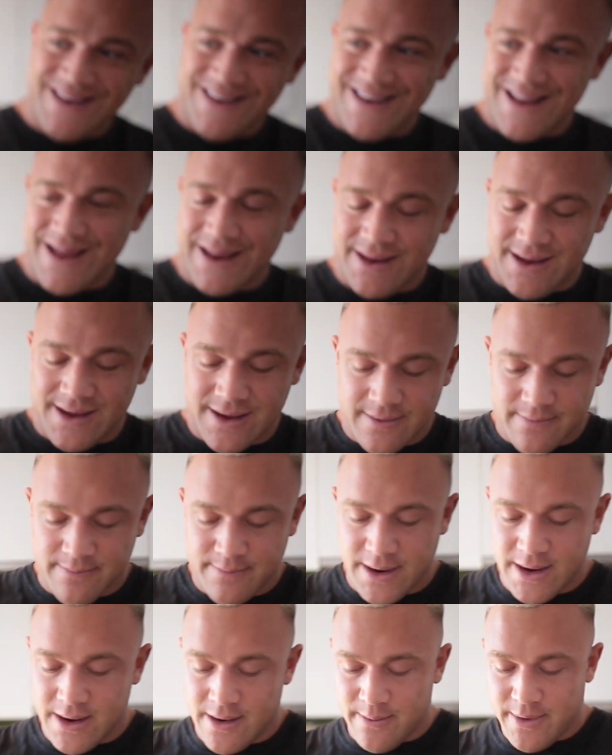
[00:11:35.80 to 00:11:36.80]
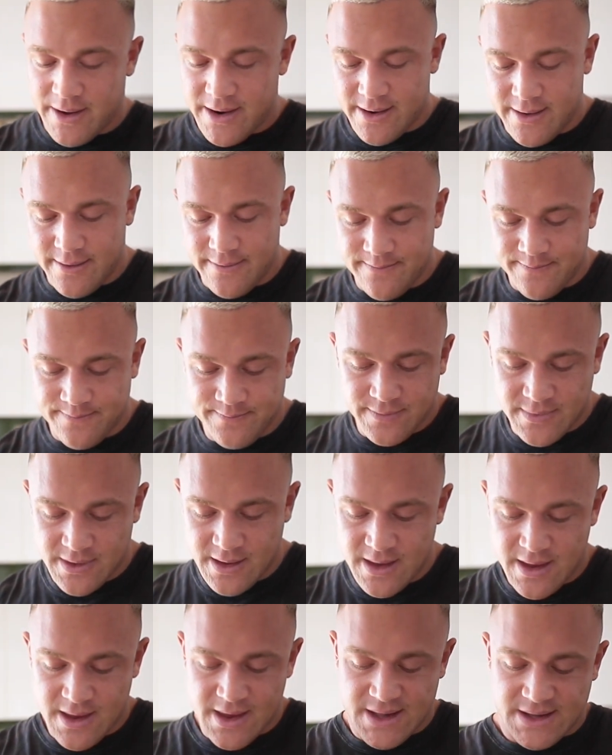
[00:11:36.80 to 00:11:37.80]
natty peanut butter,
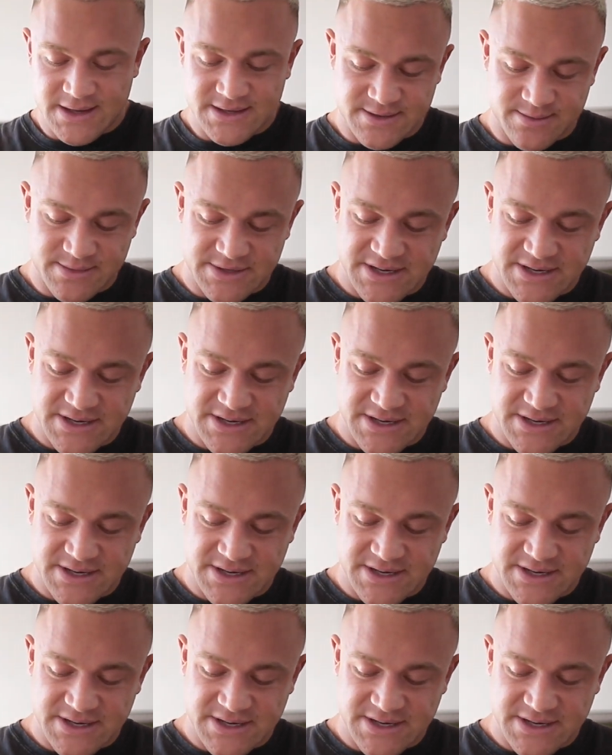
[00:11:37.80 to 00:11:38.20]
some